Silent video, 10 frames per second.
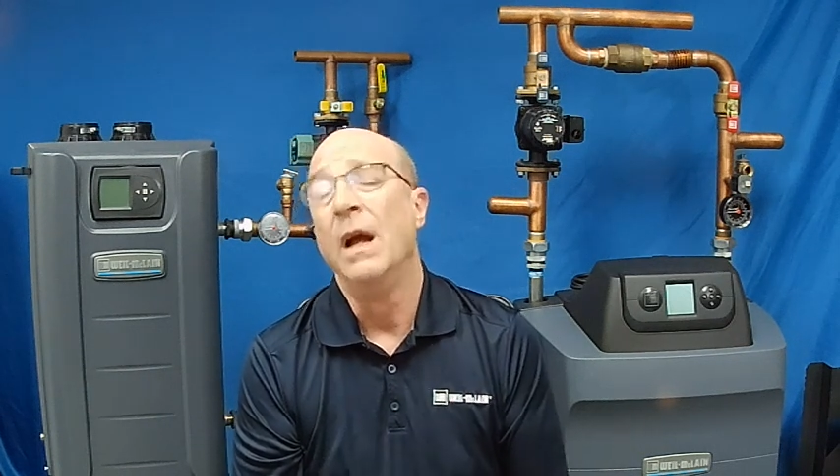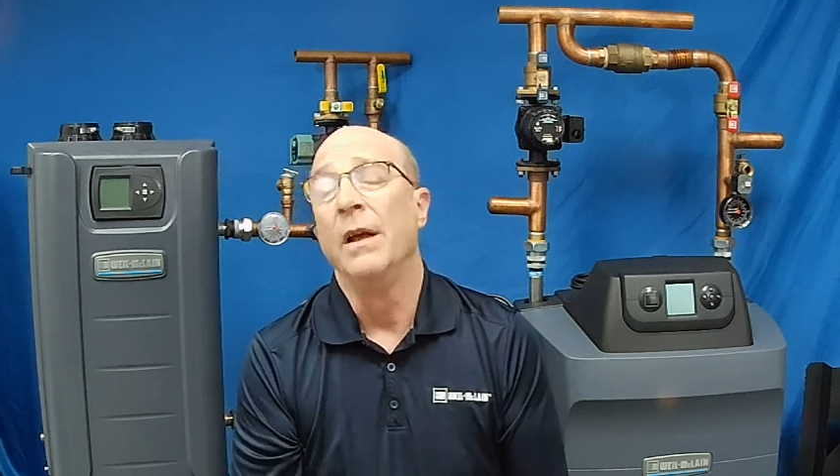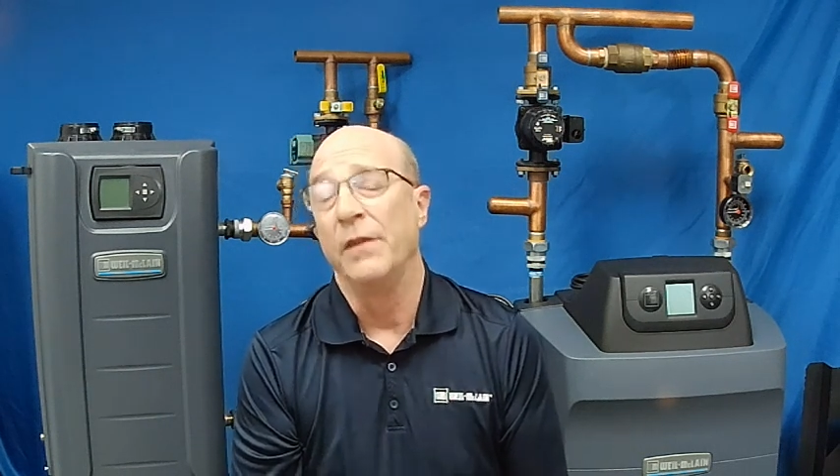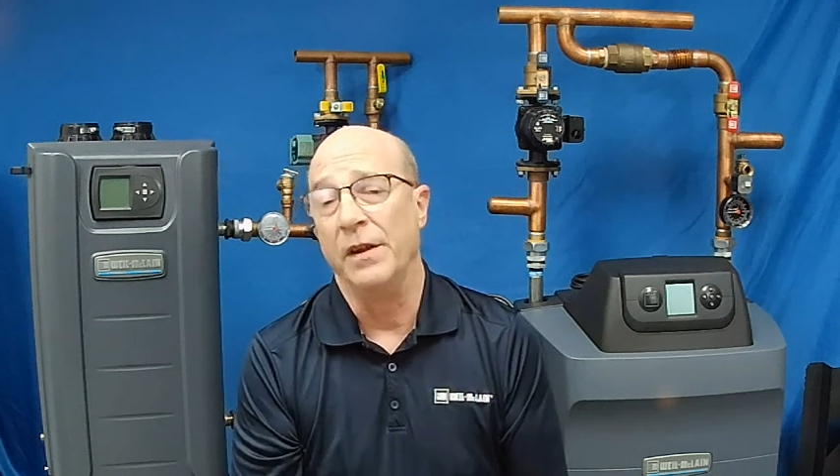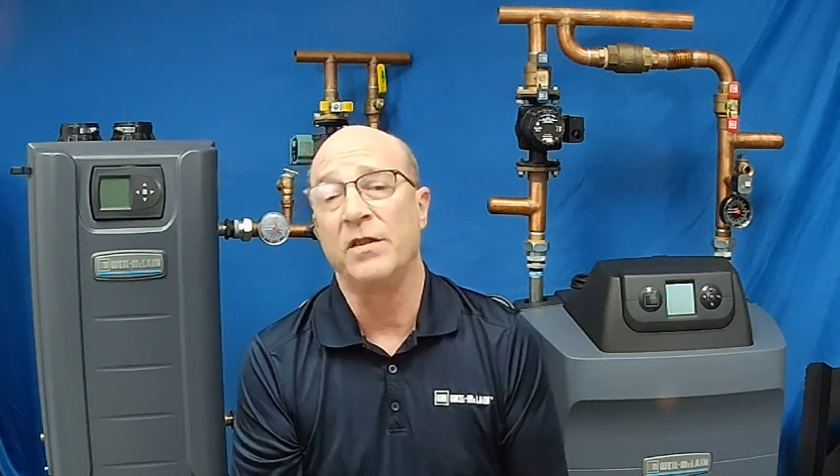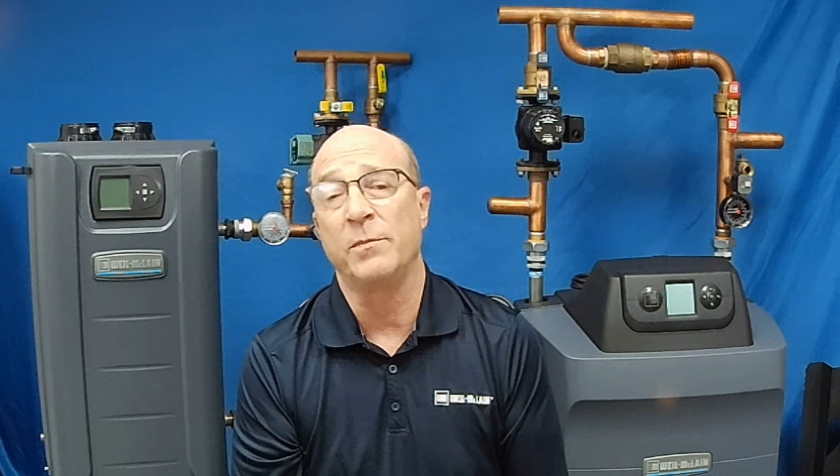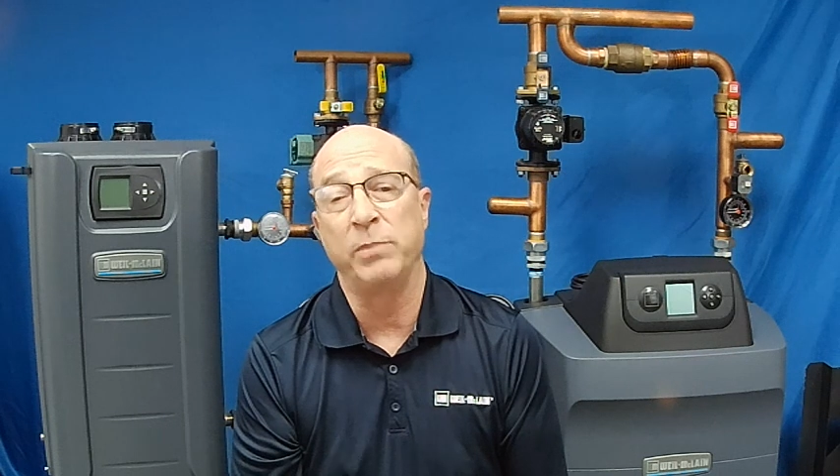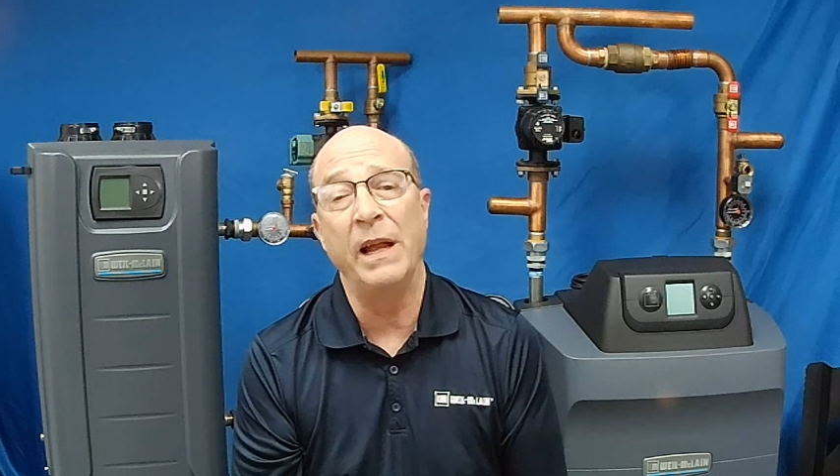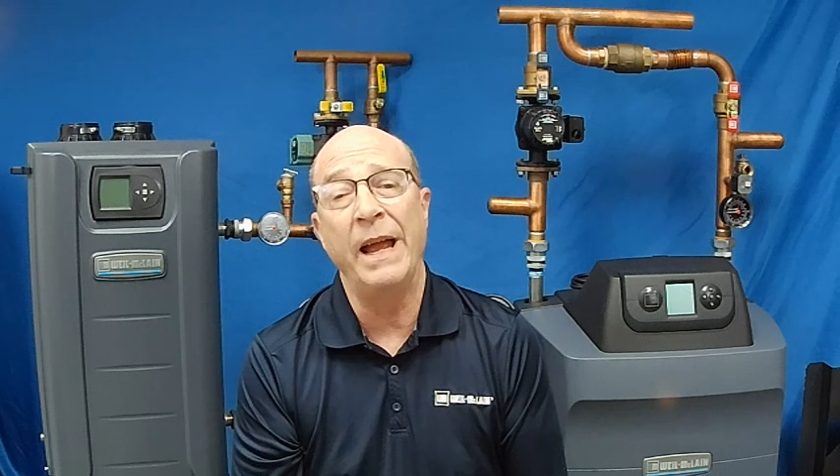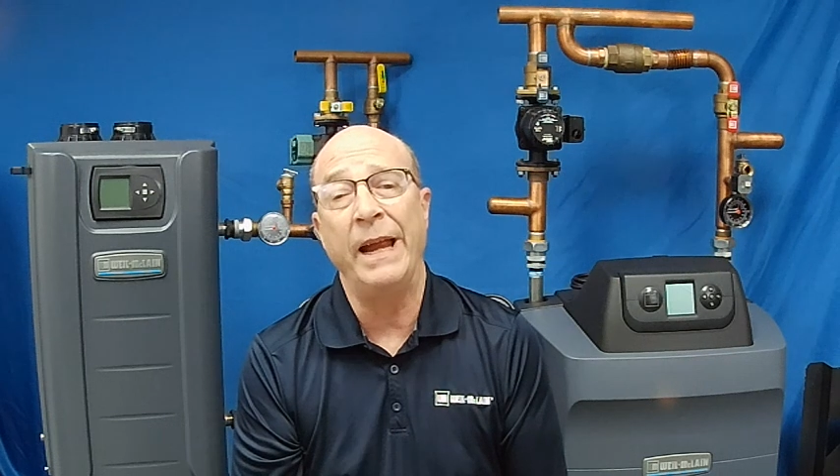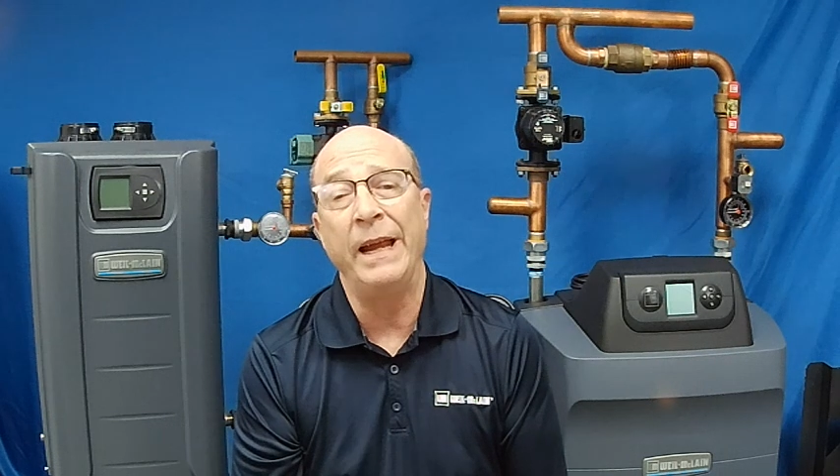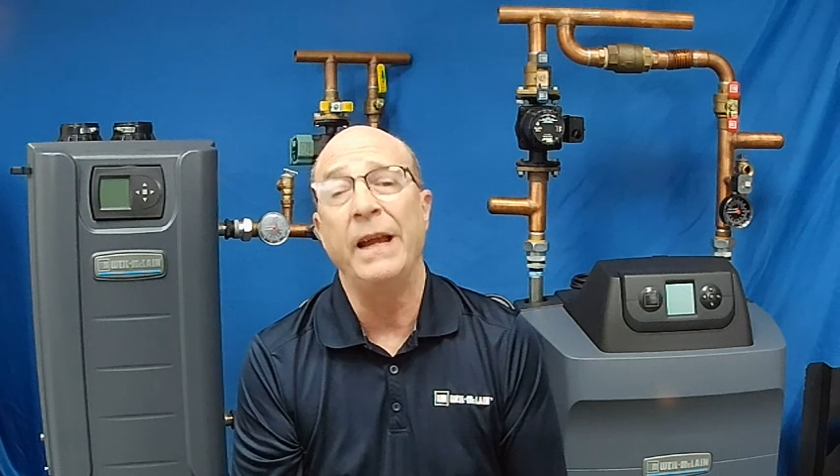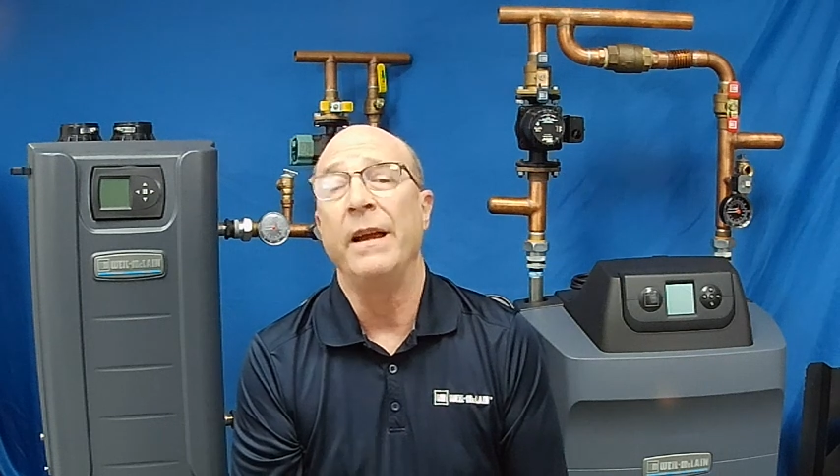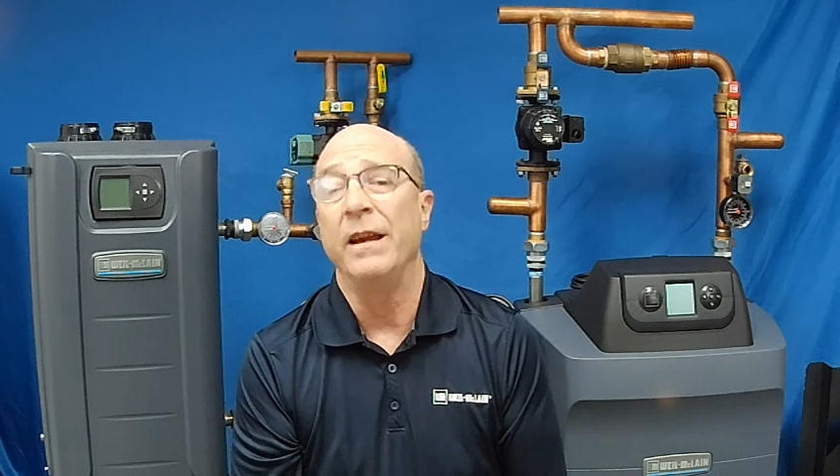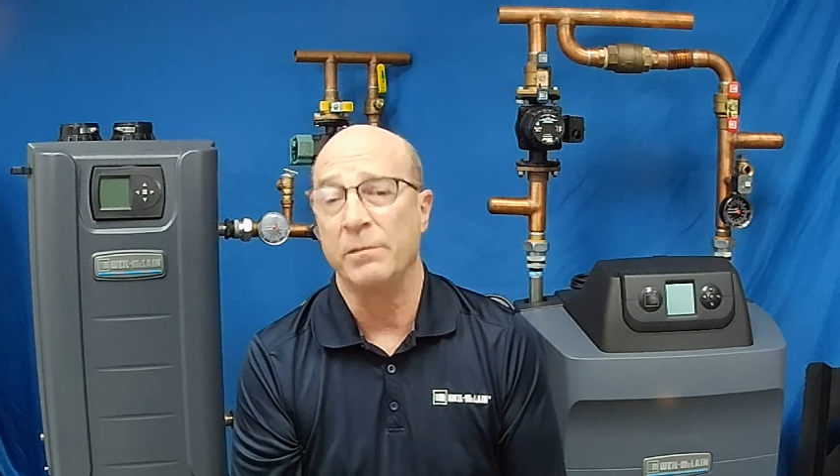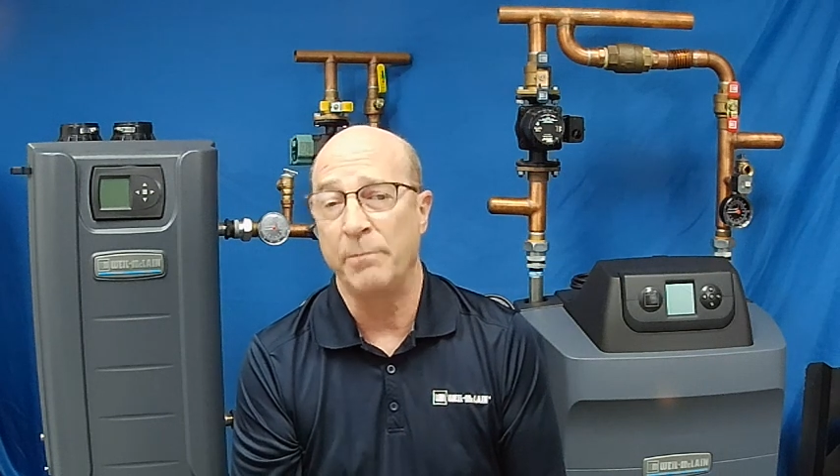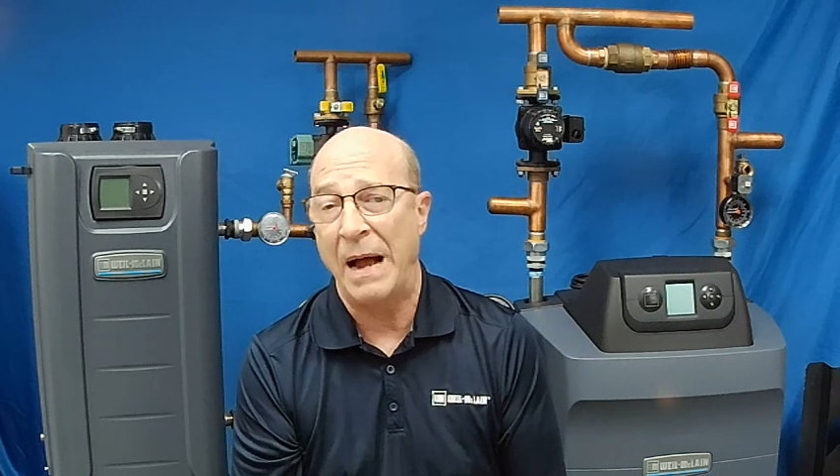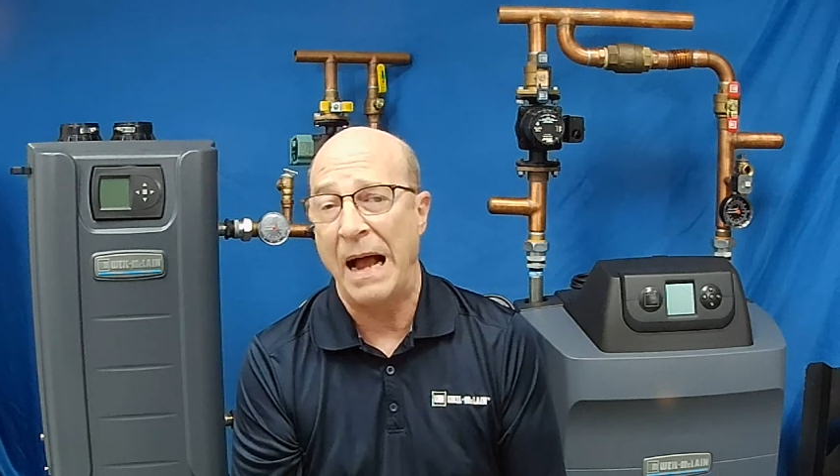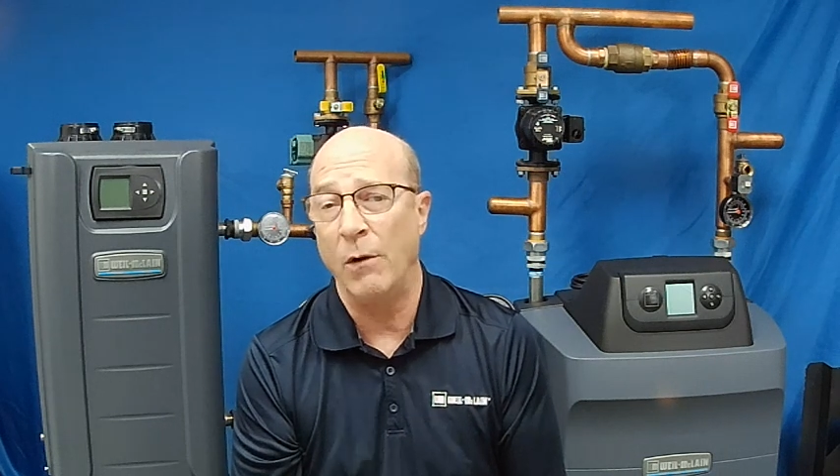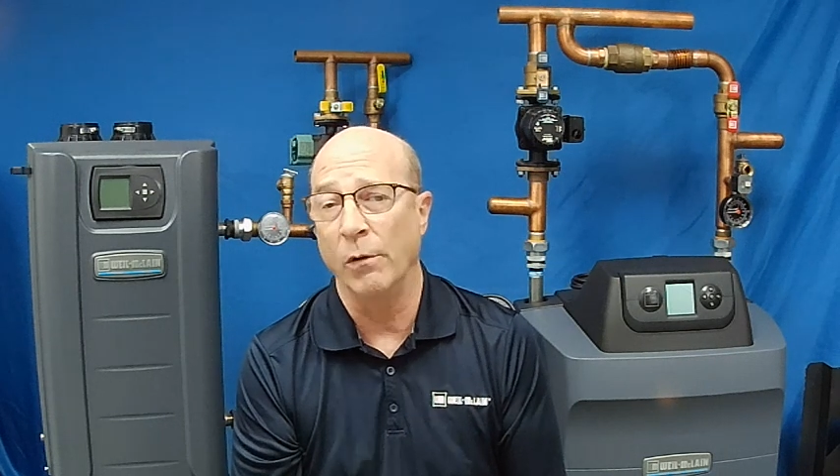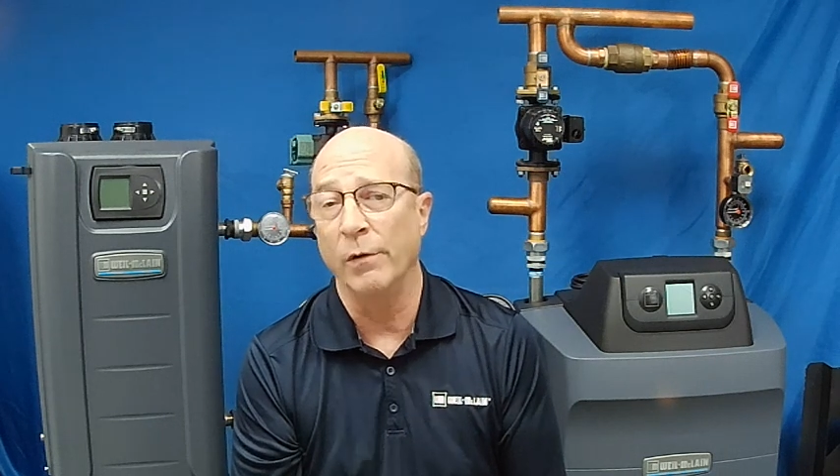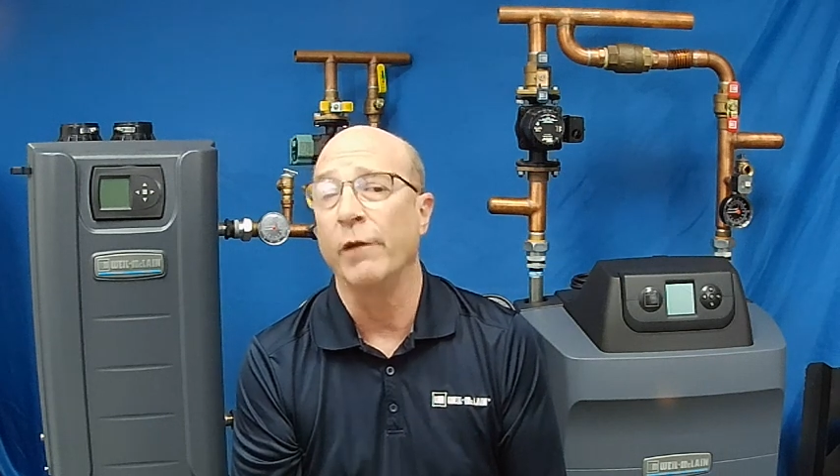The display is powered